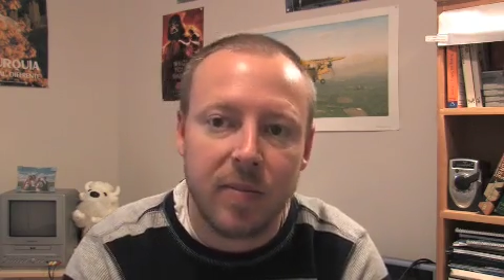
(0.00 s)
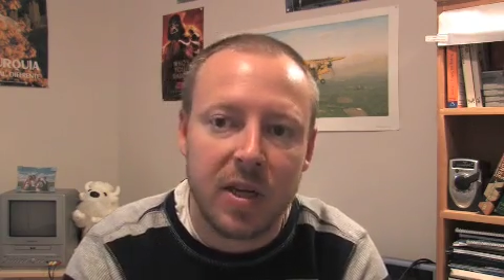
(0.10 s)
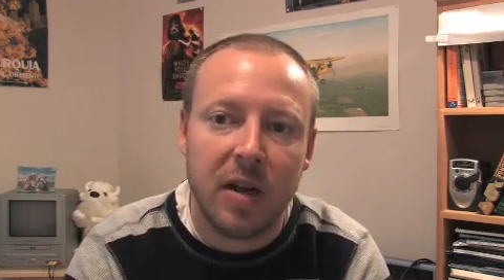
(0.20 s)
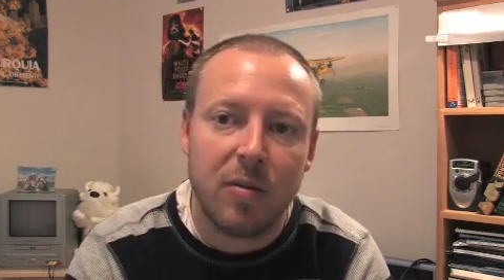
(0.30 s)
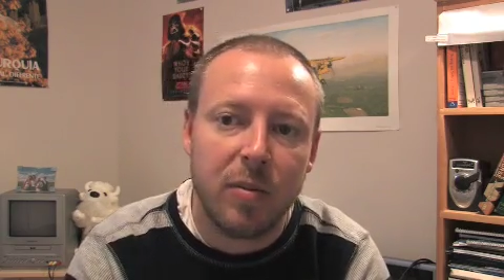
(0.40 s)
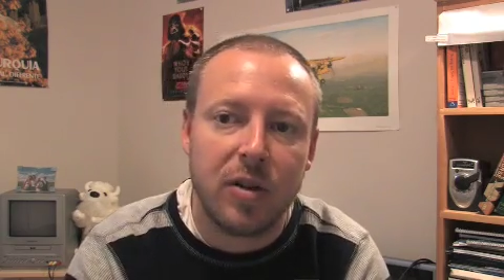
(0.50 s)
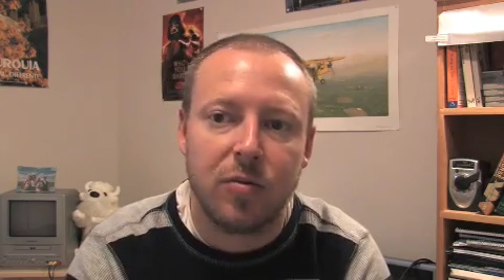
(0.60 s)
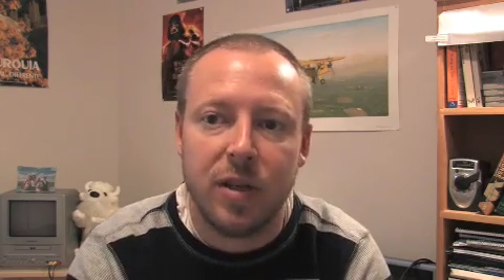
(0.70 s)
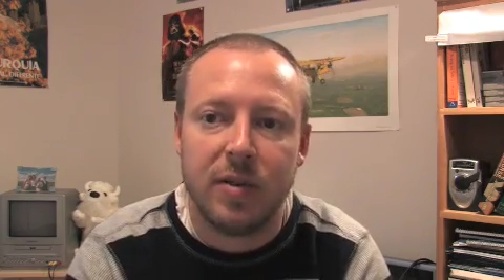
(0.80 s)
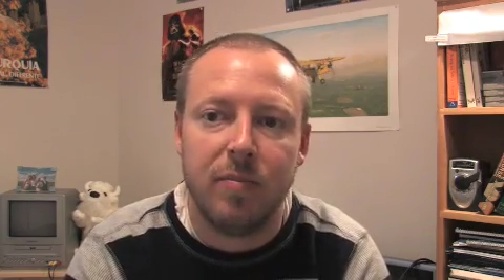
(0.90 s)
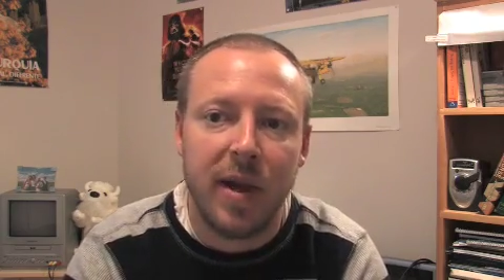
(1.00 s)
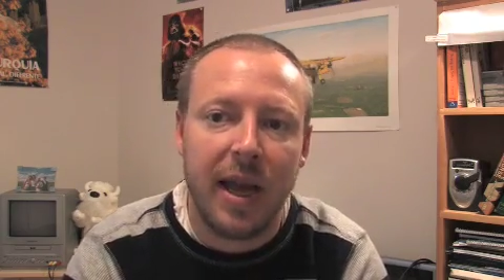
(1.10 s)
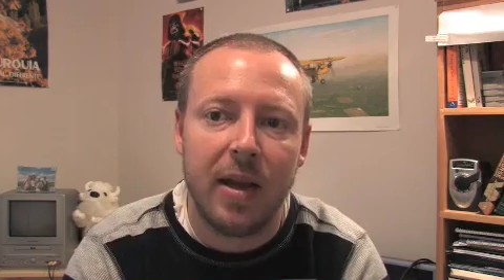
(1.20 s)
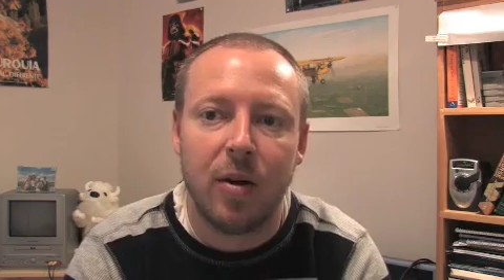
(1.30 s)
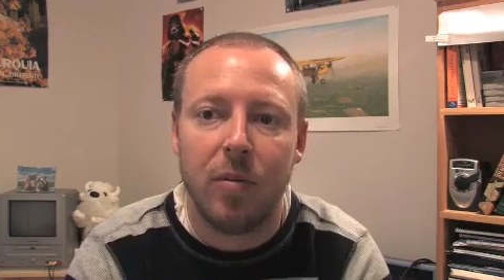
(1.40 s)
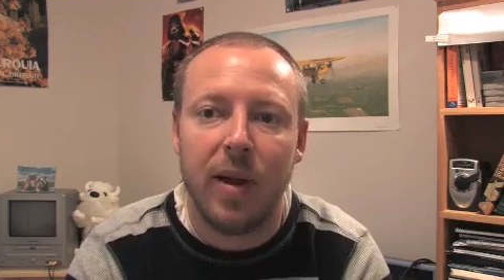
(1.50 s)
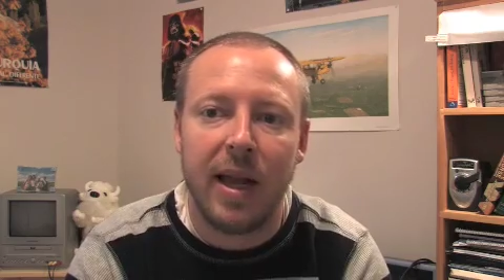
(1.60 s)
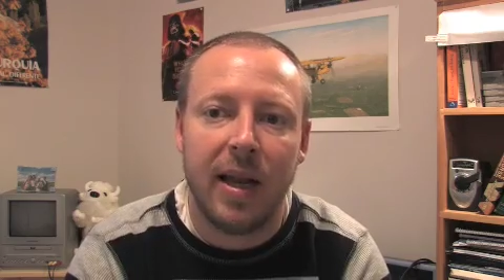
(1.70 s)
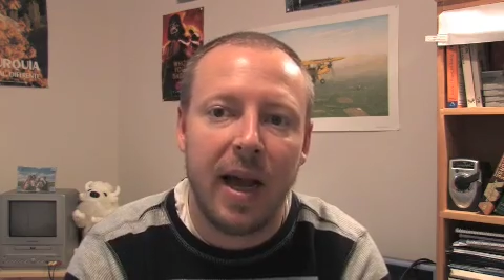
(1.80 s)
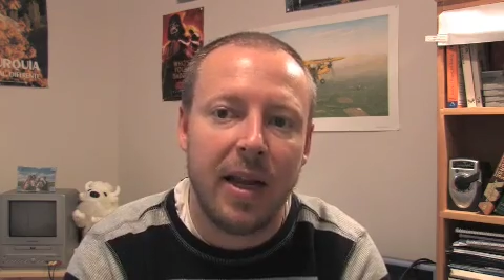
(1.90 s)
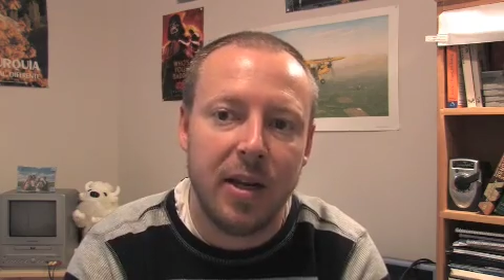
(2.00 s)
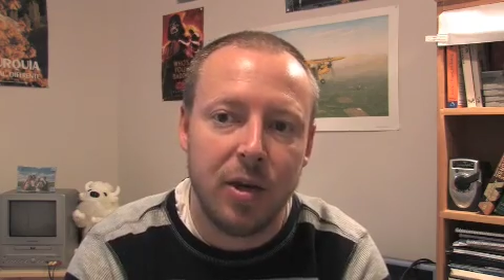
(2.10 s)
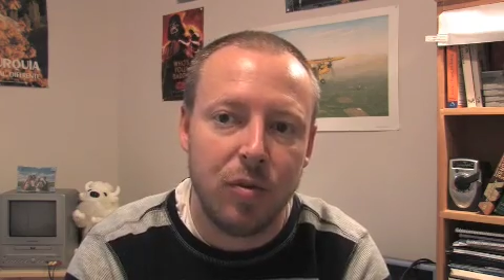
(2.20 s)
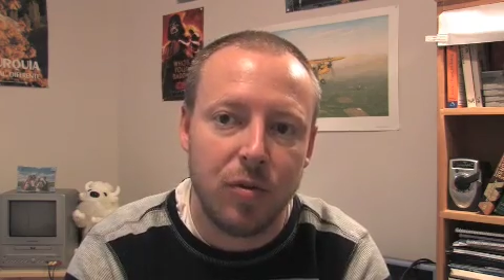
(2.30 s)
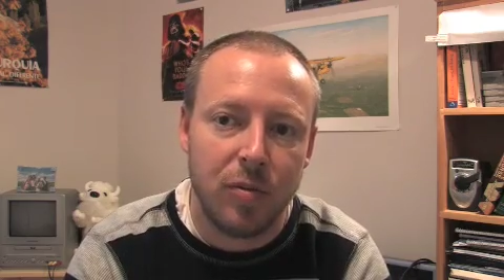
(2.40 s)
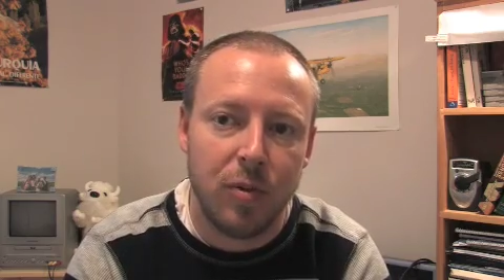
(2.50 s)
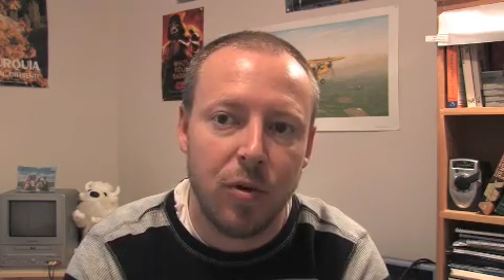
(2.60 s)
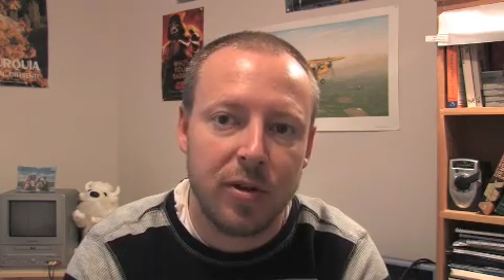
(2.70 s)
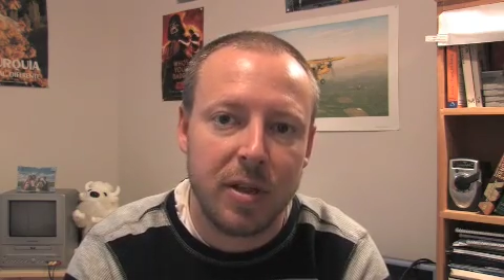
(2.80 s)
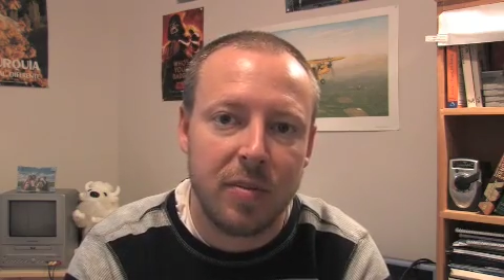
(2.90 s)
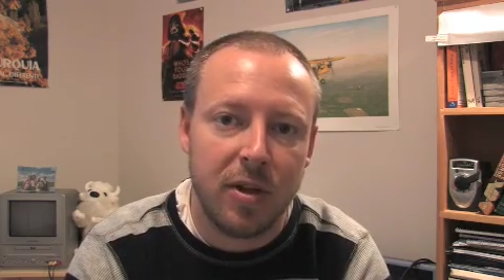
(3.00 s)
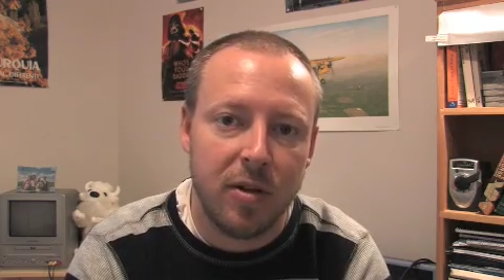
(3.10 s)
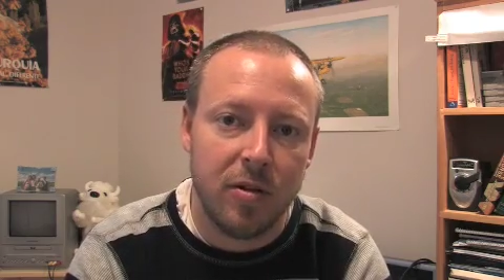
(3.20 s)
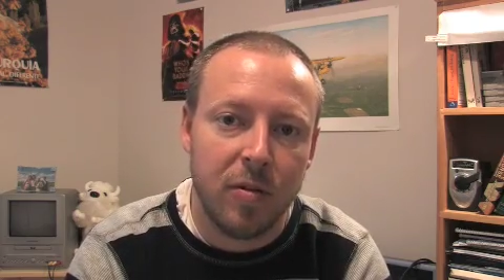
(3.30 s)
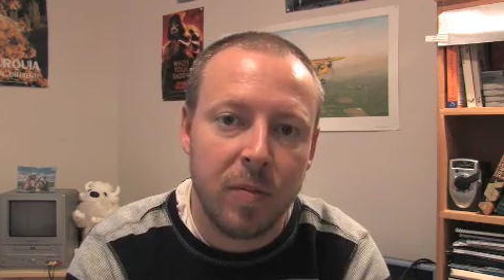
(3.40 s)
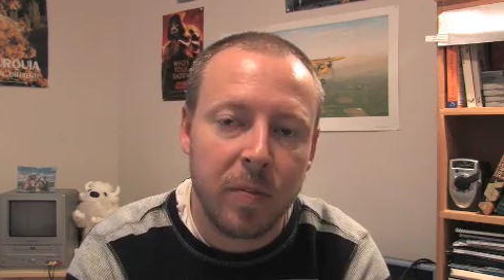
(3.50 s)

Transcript: governments which may or may not do what we want them to do,